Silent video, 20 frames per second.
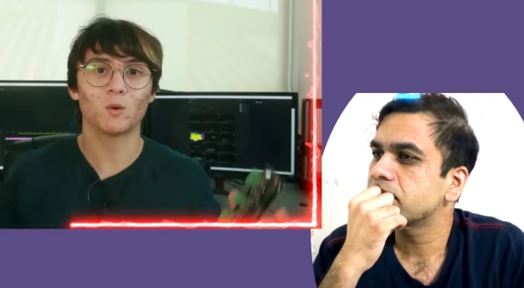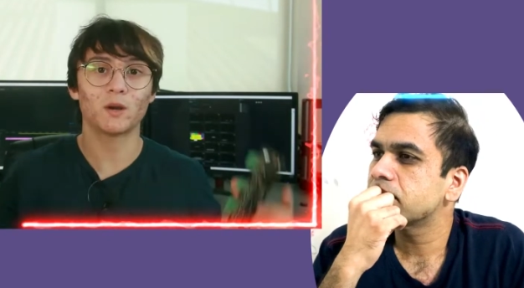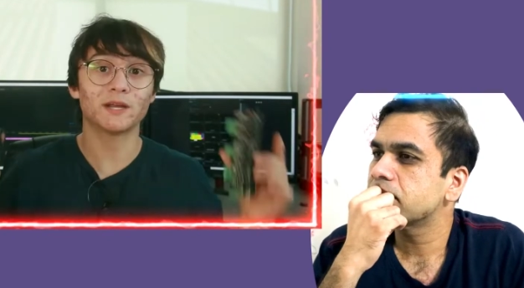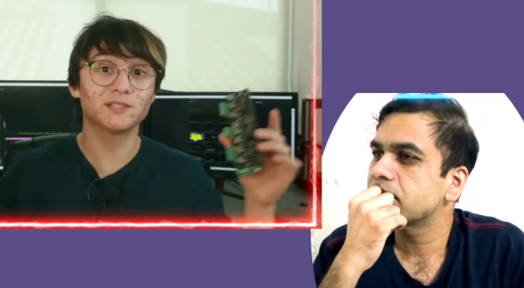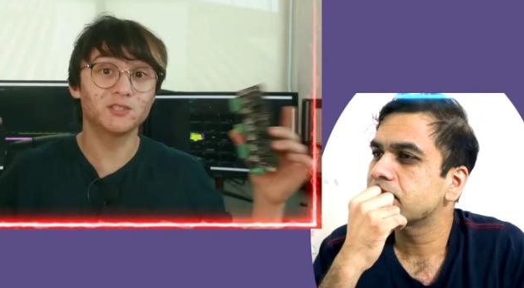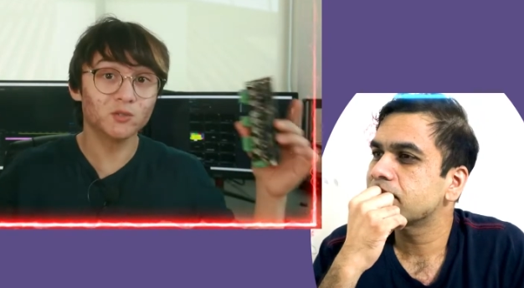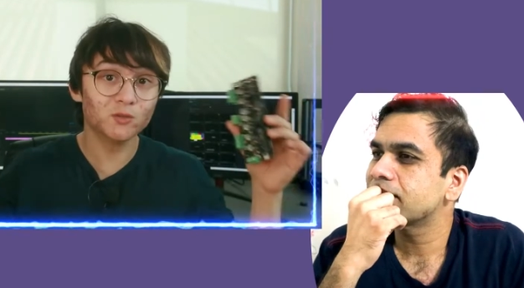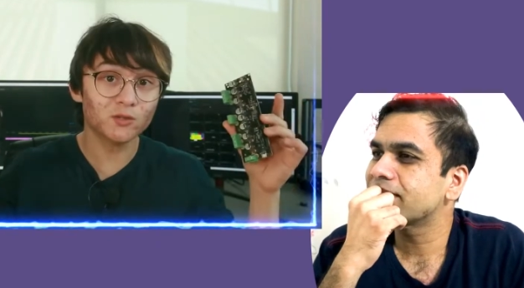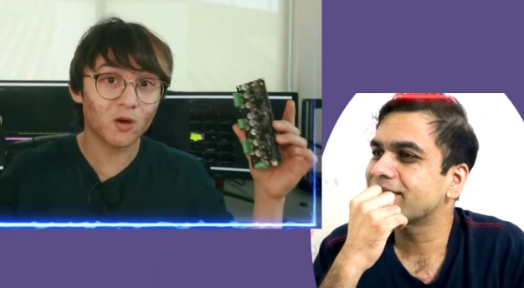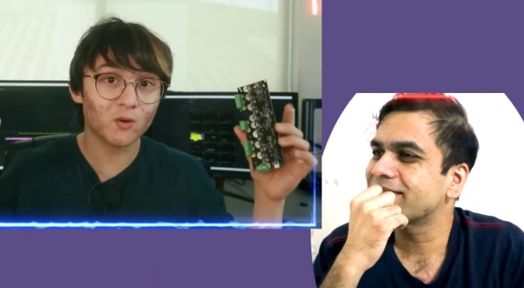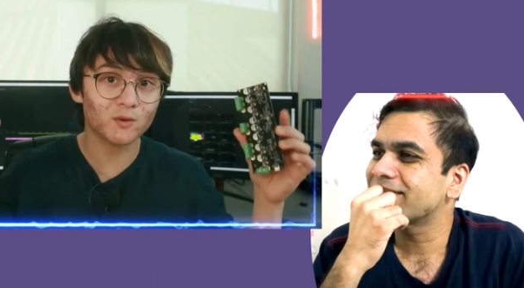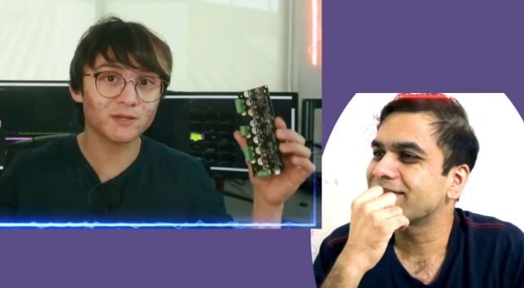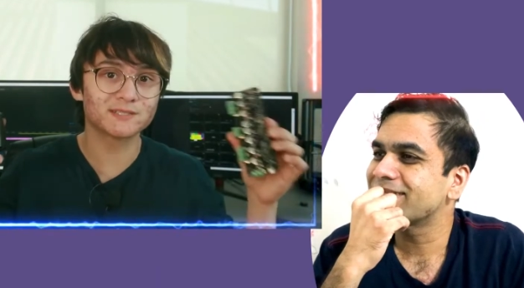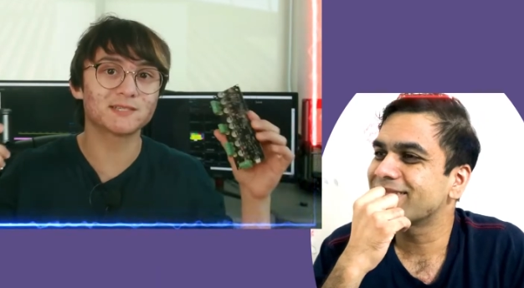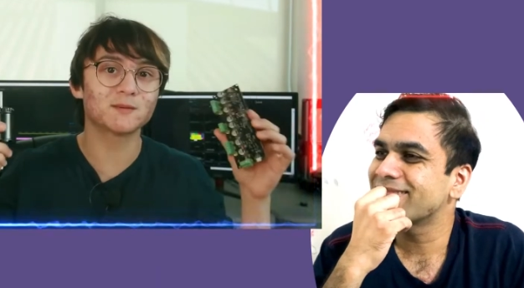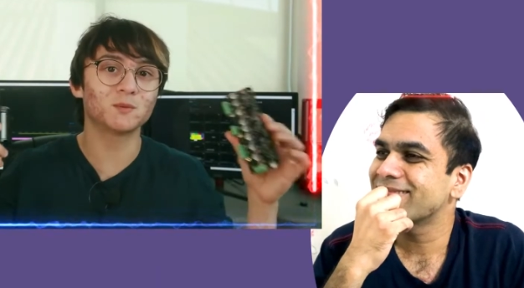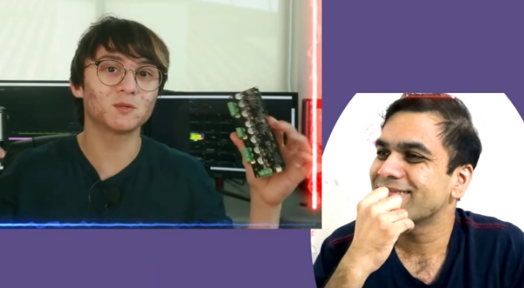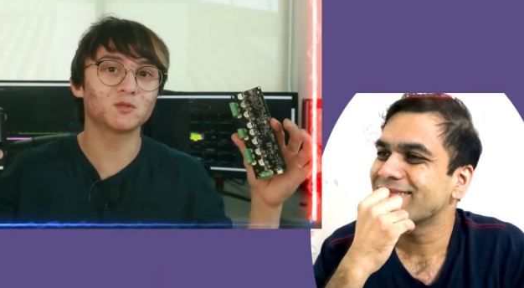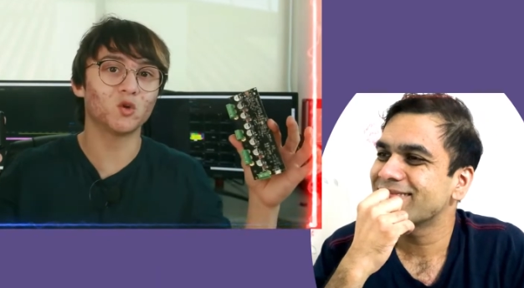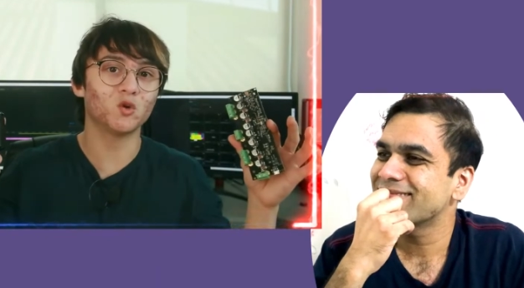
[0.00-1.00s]
Speaker 1: what I do know
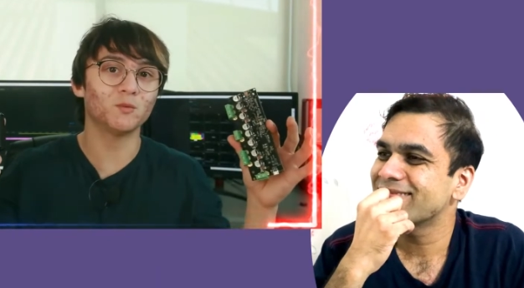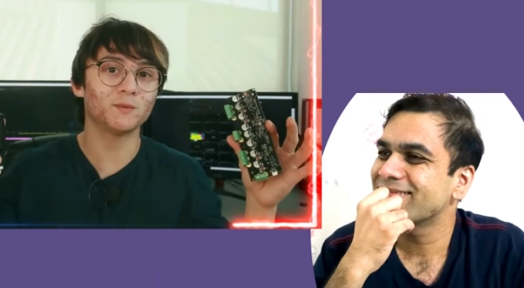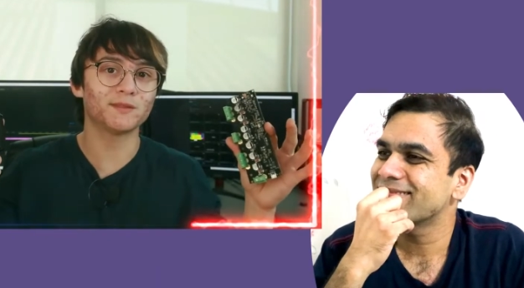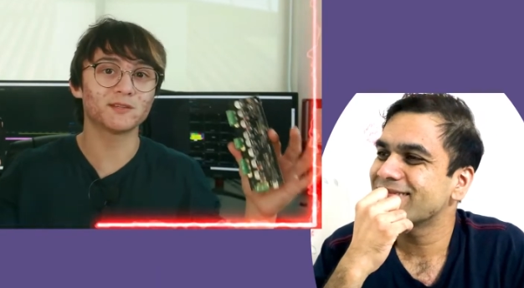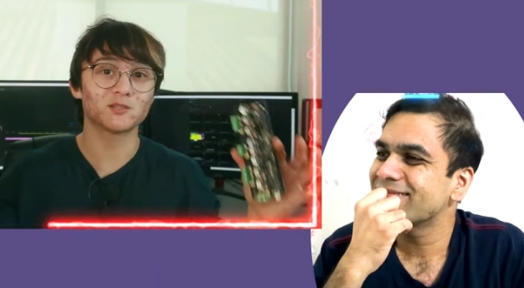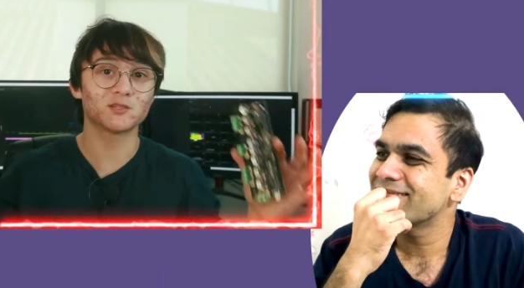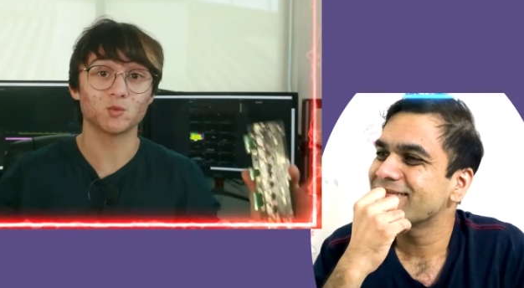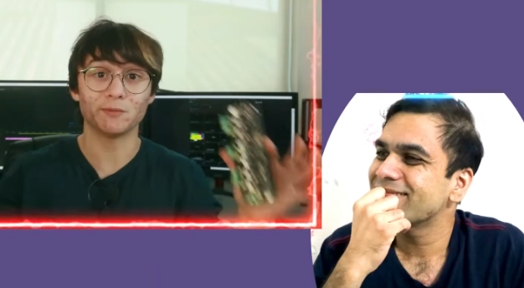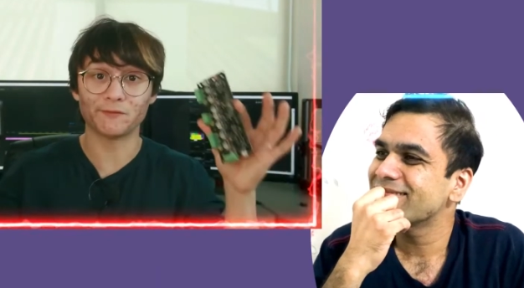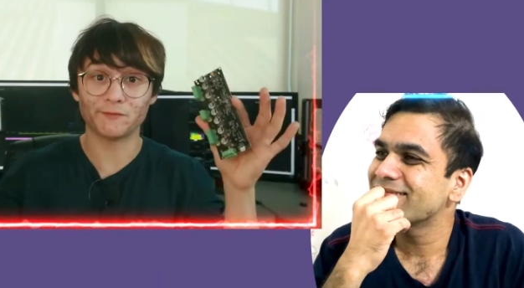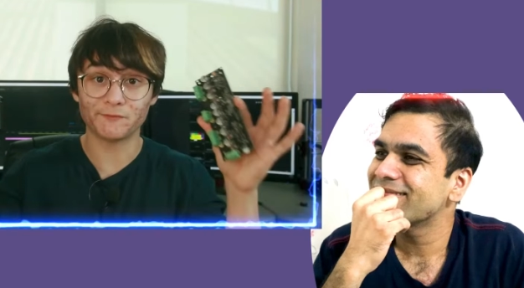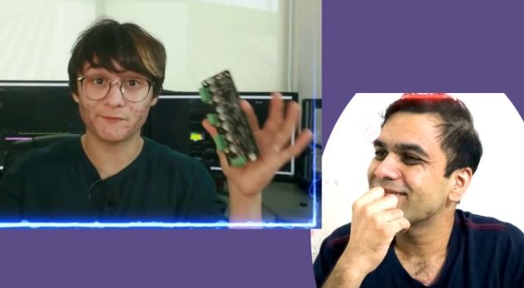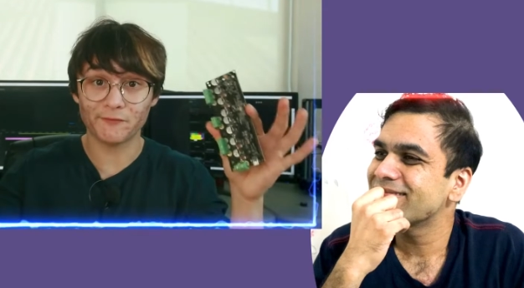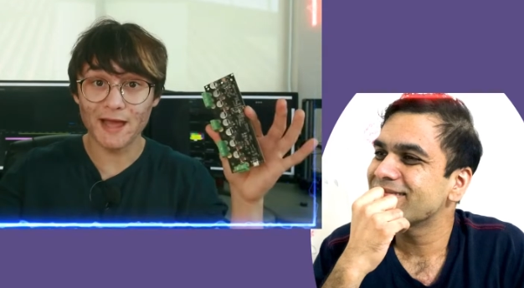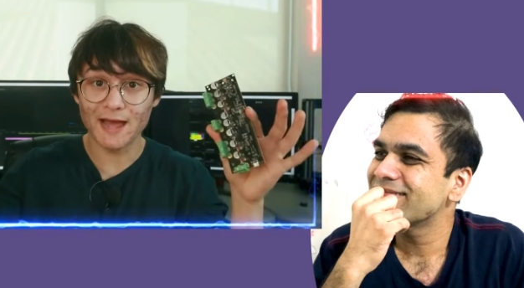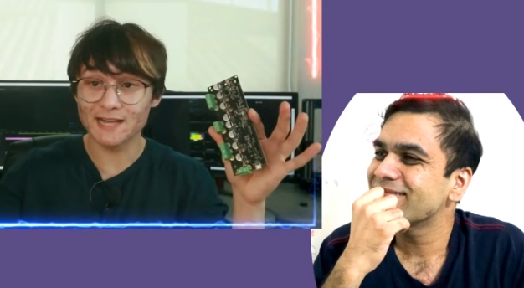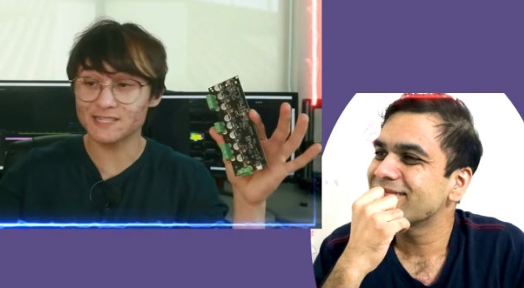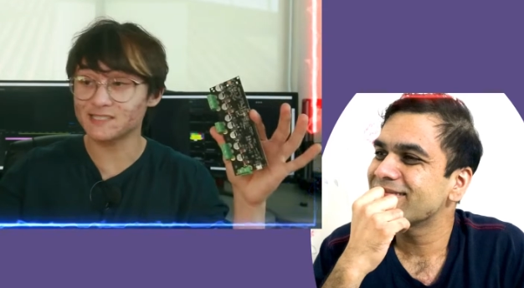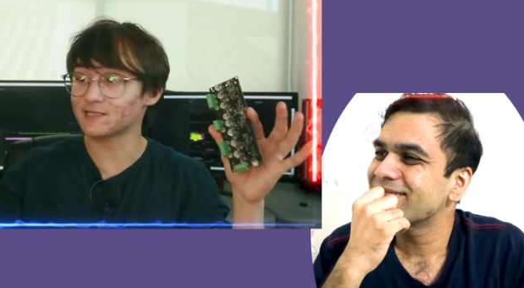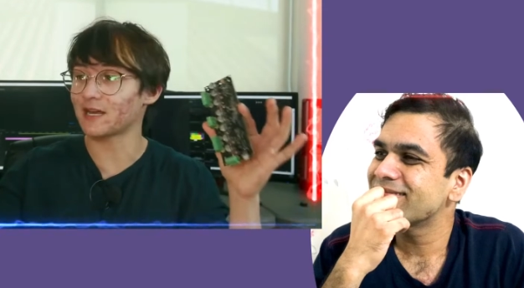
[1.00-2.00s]
is someone told me this would be
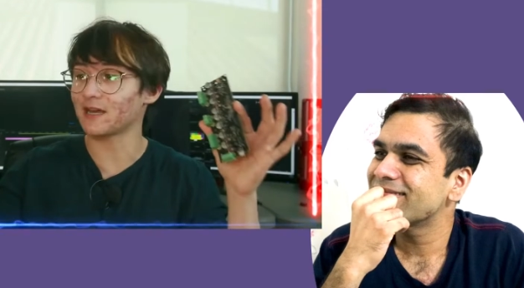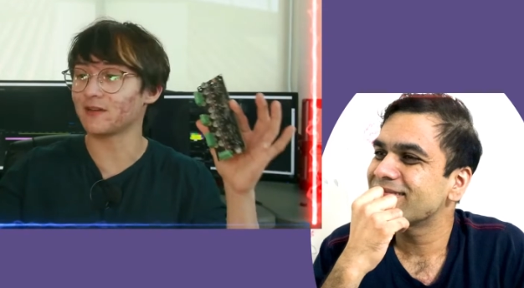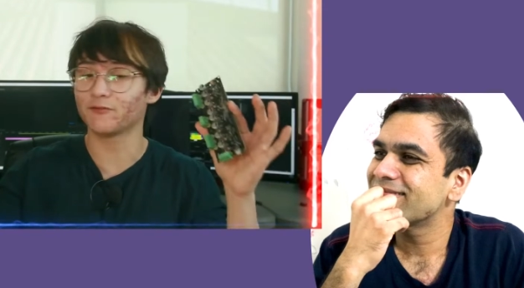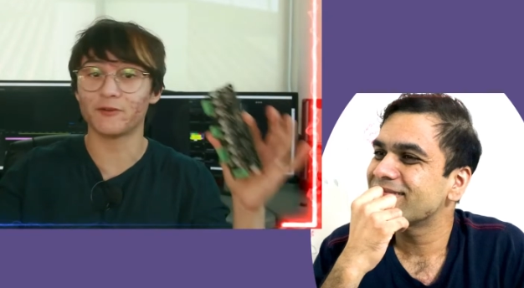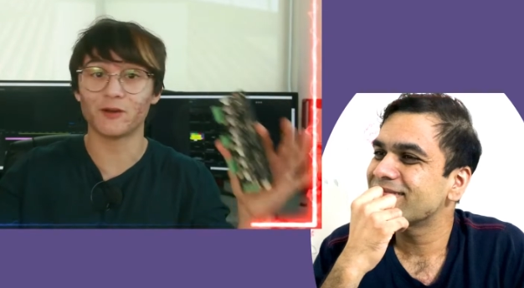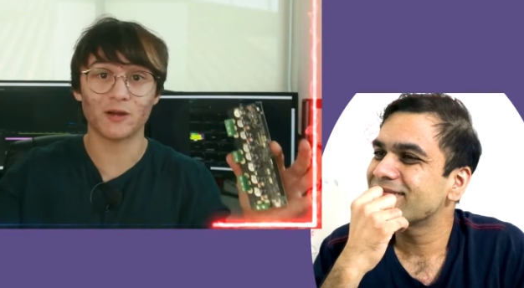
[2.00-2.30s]
fast and